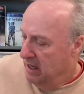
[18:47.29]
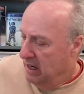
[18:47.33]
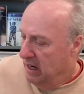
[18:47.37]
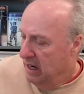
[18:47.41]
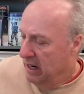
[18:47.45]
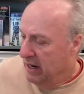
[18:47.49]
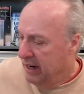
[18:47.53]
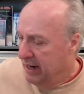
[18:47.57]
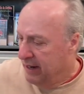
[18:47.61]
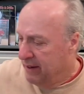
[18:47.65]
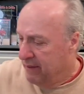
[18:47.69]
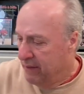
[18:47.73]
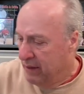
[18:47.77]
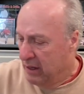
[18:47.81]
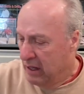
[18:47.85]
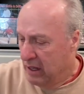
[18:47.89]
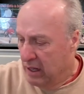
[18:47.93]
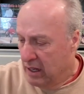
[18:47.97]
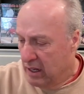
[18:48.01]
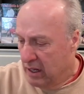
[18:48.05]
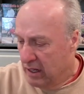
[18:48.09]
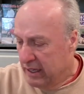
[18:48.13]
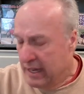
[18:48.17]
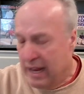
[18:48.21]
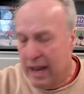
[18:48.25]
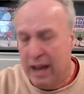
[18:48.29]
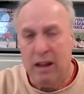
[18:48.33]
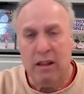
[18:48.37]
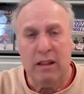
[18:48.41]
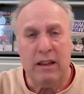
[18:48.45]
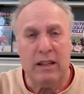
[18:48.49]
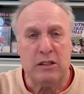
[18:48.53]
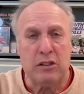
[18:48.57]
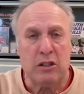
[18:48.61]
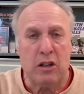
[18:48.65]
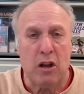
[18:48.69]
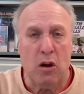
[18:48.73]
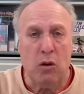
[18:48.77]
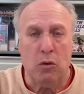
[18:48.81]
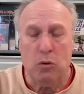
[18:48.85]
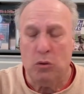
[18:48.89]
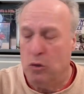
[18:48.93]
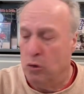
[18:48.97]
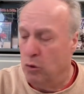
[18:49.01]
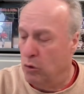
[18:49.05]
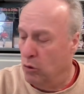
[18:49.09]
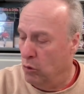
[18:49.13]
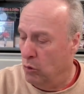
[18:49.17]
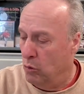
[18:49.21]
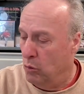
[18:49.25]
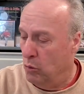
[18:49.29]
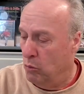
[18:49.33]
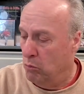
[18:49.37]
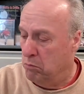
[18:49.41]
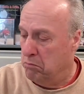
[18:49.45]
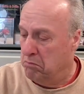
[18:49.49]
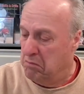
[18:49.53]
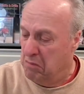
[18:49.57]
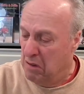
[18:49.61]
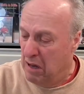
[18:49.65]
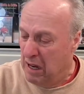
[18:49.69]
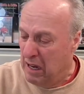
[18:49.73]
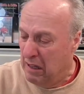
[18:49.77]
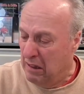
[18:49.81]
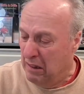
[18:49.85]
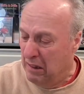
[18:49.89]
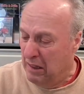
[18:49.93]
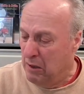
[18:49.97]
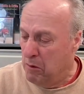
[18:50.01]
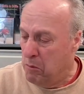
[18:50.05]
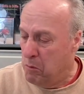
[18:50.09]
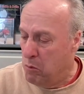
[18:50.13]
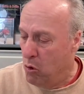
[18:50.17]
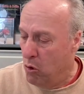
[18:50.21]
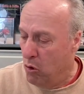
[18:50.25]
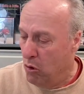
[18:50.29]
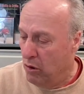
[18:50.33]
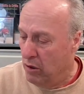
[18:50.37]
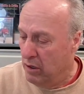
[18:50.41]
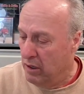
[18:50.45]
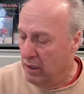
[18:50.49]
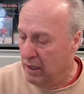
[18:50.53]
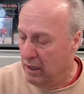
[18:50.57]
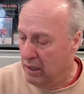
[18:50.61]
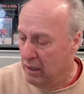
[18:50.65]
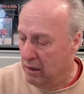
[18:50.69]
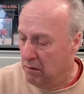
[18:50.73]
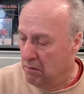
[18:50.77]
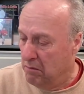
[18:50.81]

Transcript: All right. Now let's go to a little more,